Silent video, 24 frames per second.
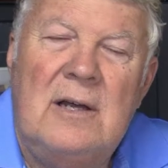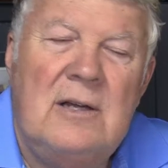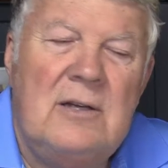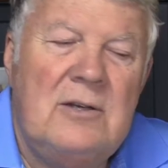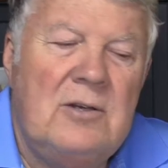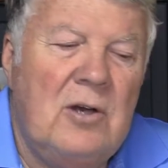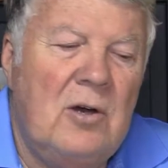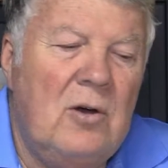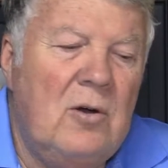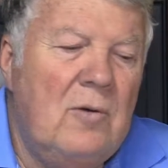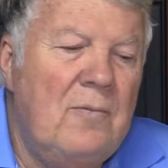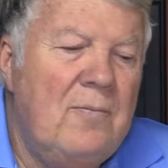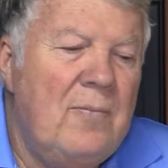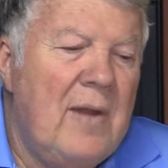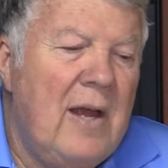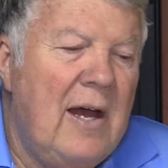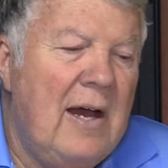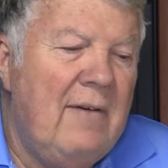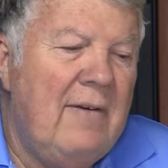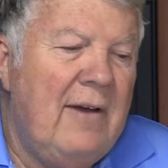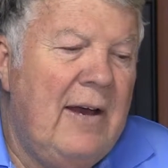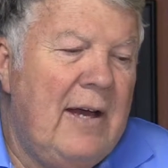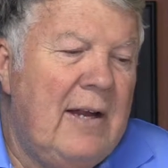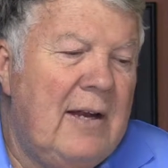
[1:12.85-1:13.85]
So
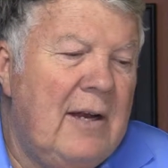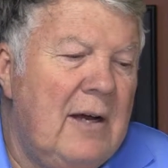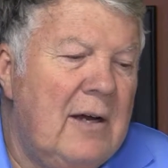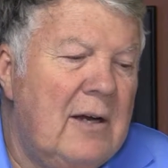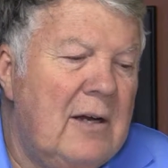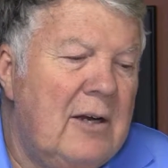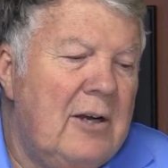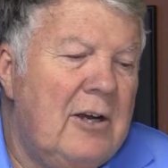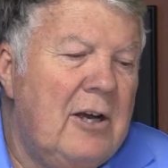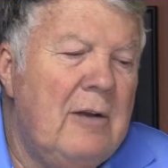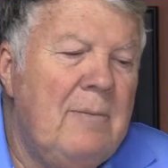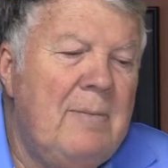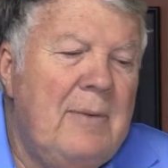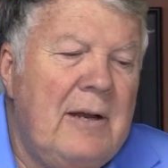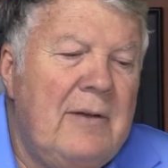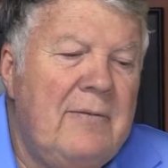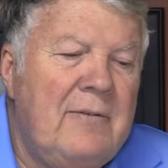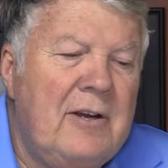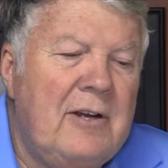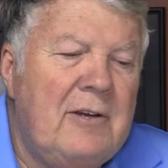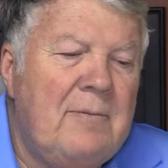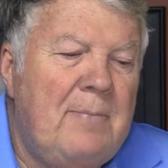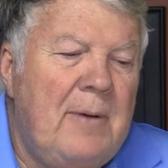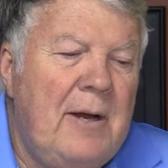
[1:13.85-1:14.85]
I've had a good bit
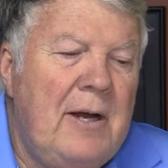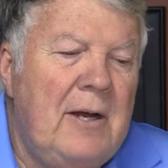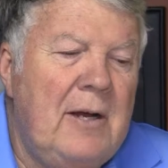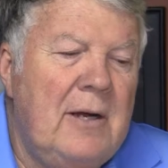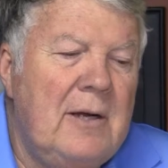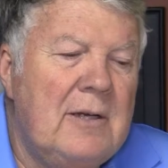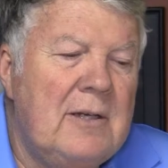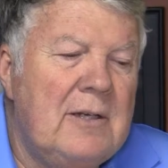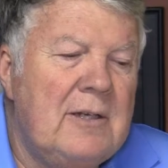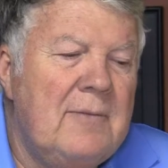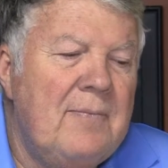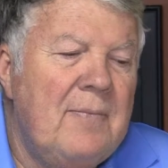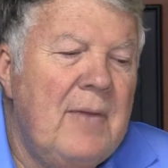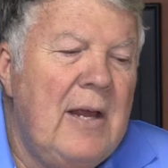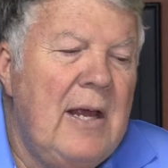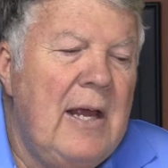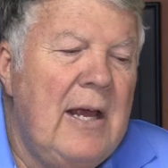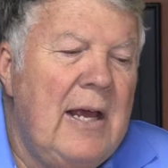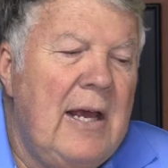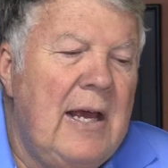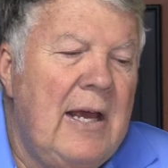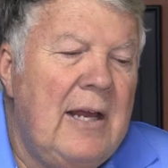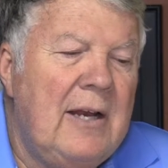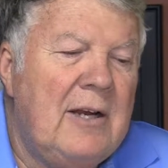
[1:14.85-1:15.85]
of experience
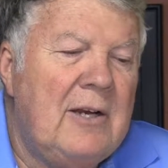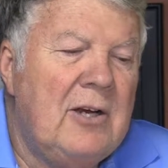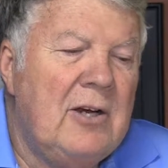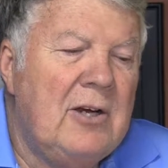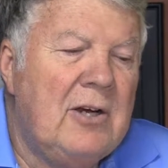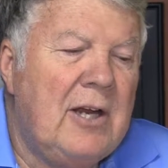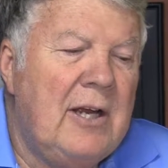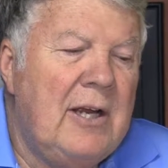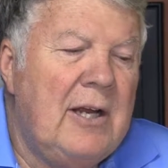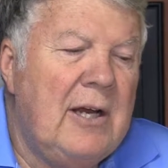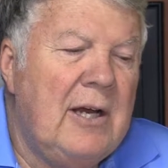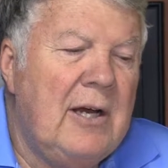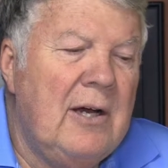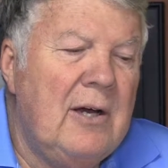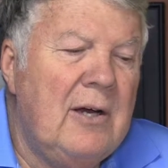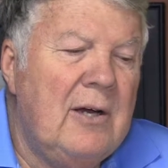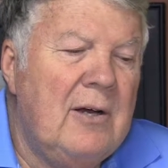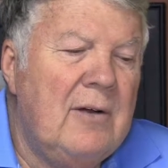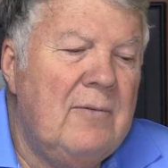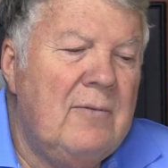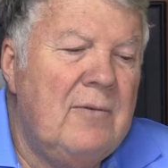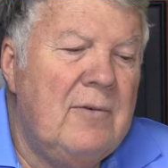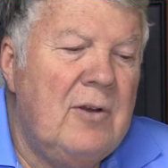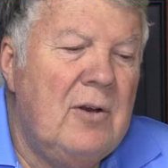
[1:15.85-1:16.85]
in cooking
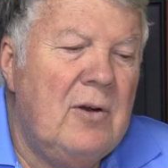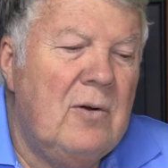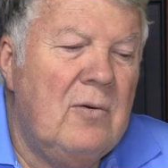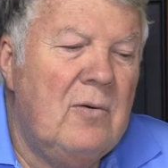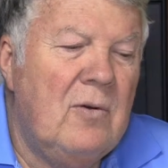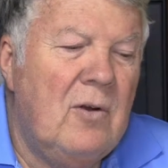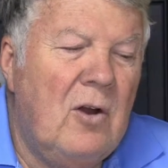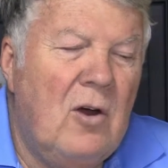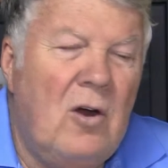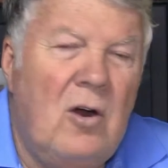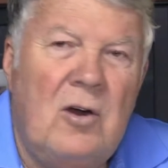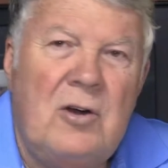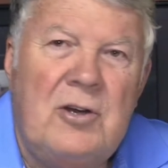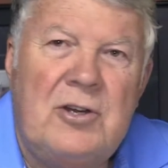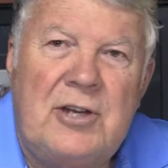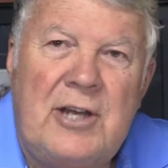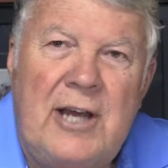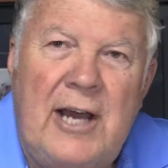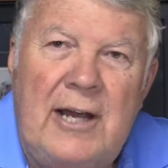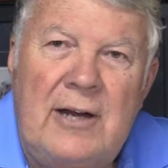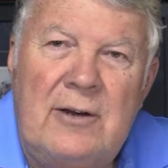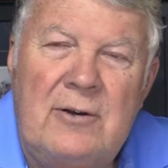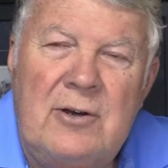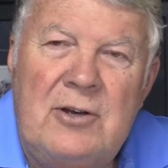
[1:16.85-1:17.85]
large
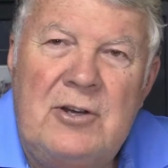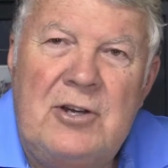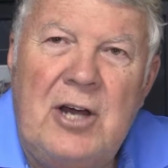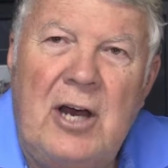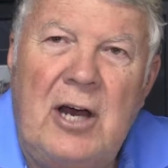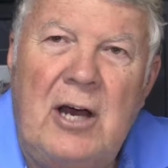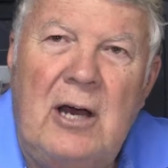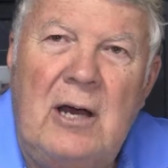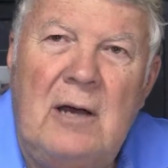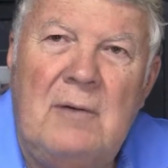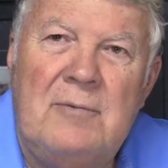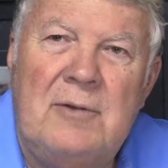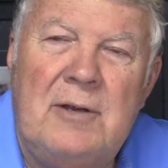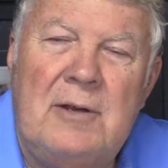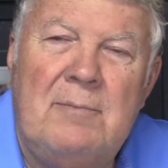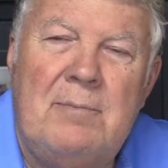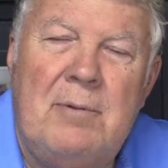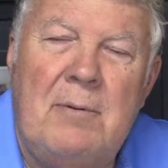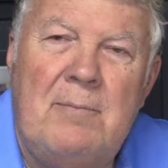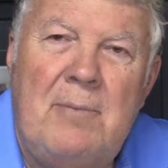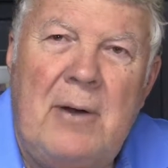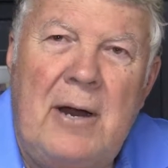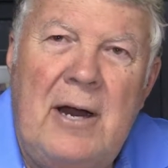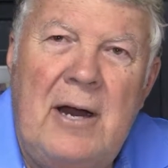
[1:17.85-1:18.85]
catering jobs and
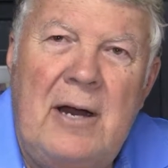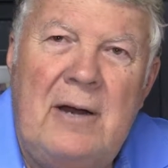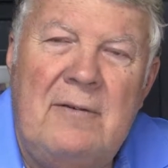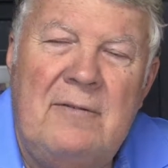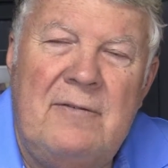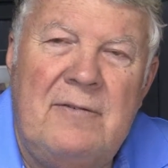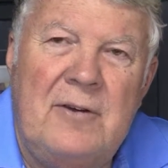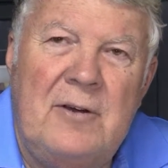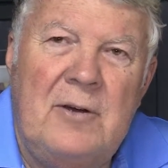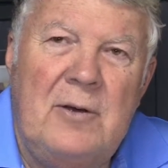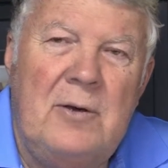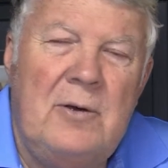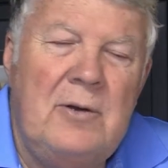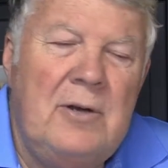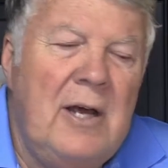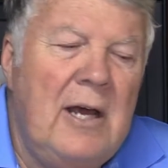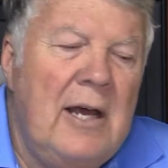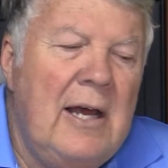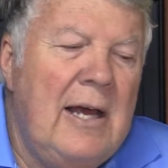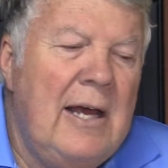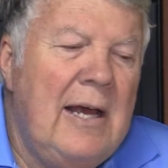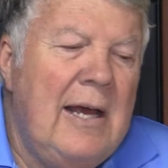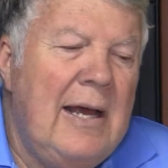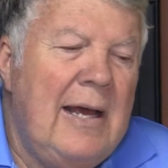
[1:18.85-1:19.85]
preparing
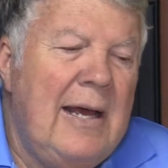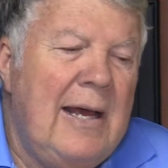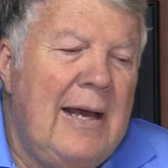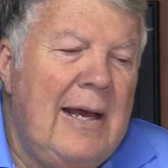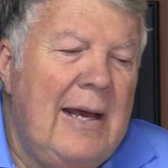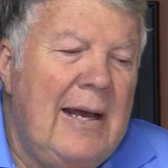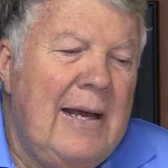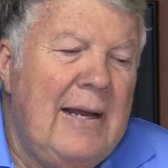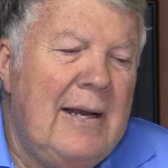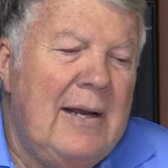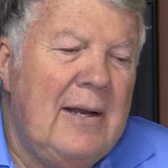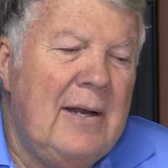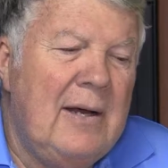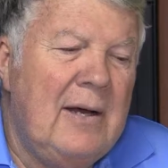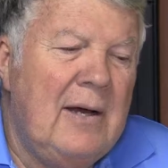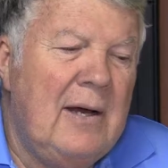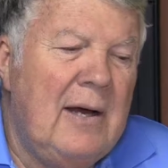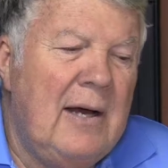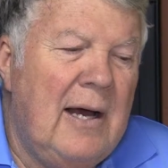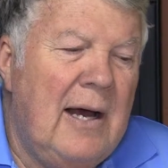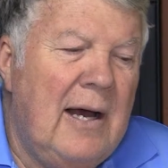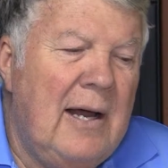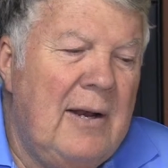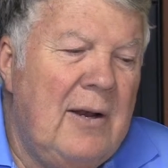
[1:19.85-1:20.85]
food, and
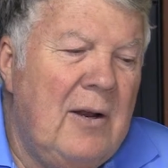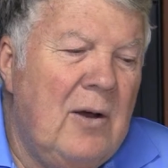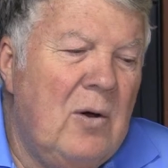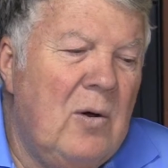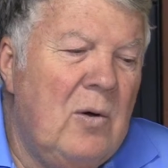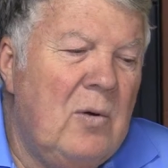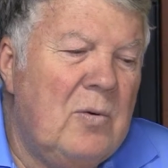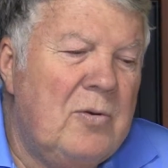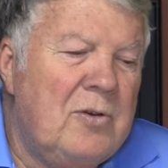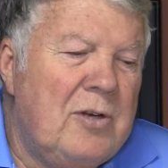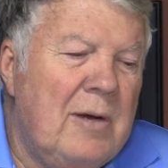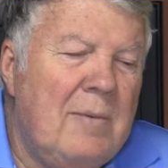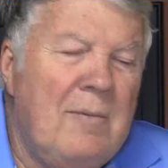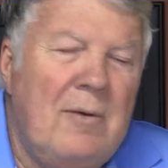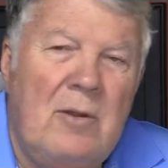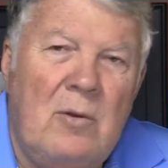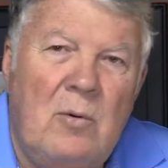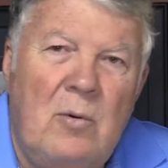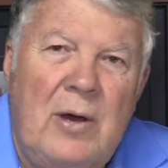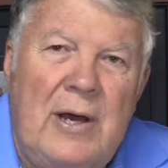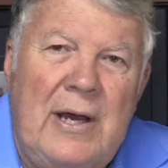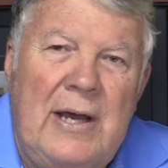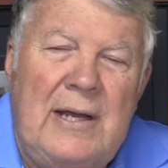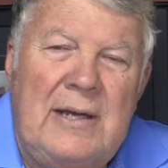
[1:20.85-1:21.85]
I know some of
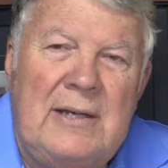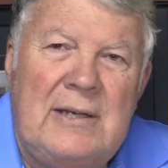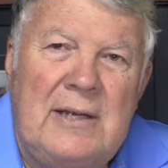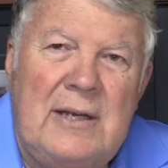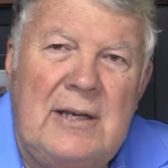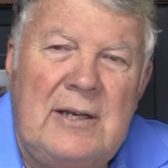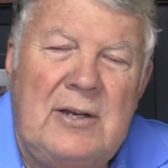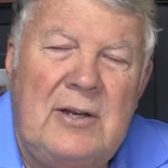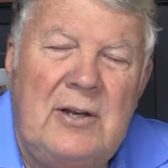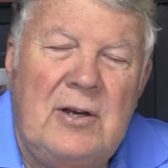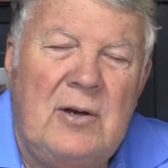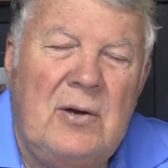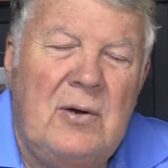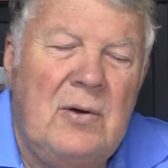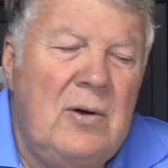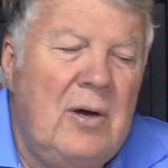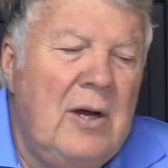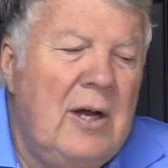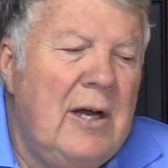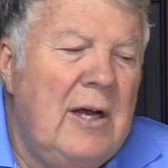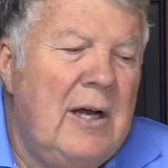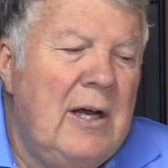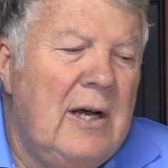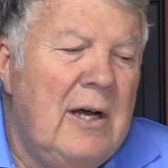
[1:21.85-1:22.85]
the ways that
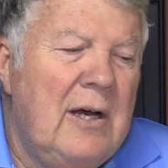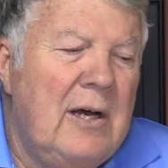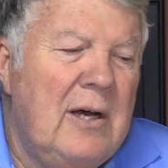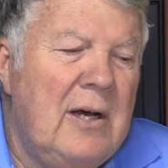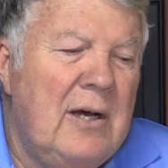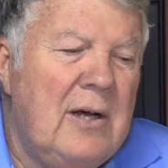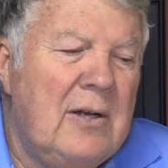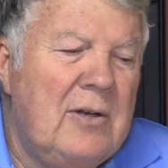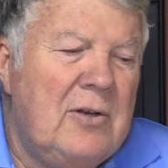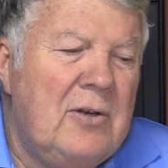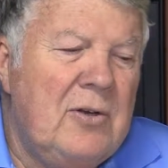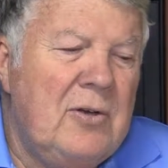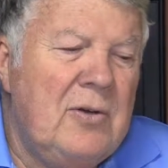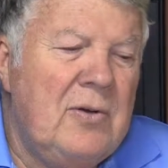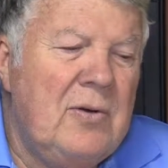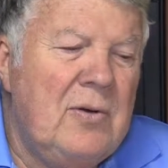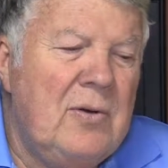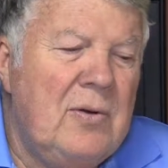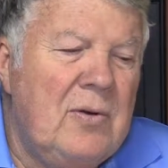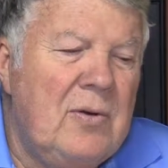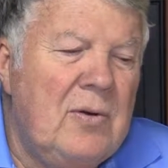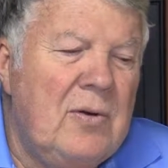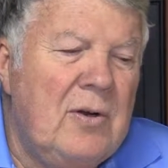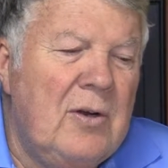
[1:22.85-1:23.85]

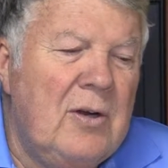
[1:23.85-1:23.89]
to